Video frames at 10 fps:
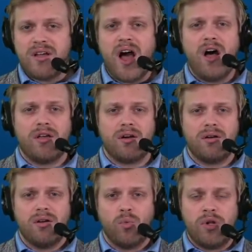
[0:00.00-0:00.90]
Collier?
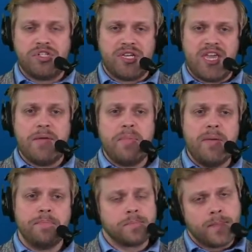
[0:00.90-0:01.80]
Would you keep
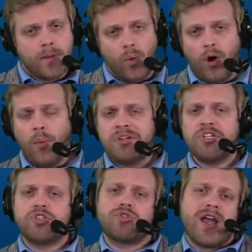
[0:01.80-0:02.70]
him or would
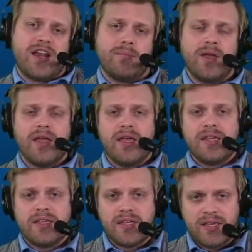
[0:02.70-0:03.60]
you trade him?
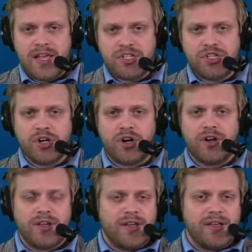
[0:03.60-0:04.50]
Get
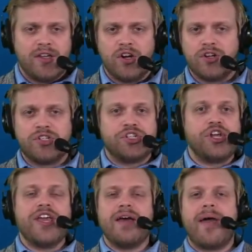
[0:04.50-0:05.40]
your
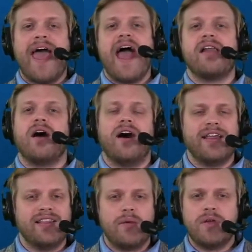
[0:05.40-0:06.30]
GM hat on
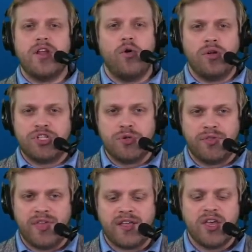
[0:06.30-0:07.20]
and let me know what you
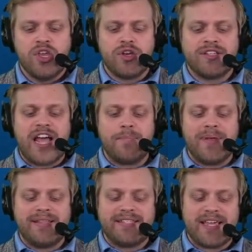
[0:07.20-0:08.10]
think. You can type
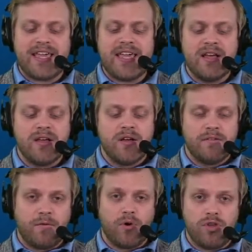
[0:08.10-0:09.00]
in T
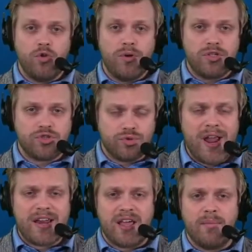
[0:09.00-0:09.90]
for you would
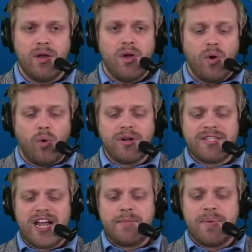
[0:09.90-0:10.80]
trade him or
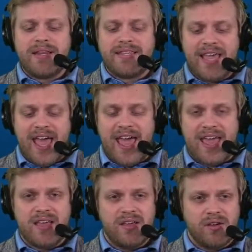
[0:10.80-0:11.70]
type in
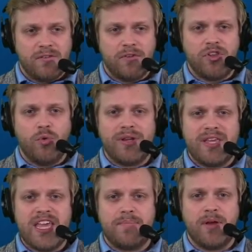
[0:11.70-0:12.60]
K for you would
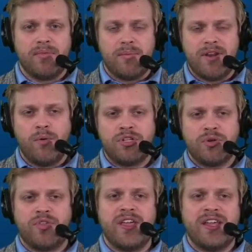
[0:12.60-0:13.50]
keep him. Let me know what
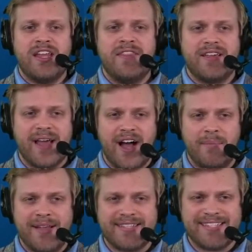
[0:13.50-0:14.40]
you're thinking in the
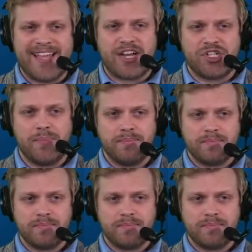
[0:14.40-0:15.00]
comments section.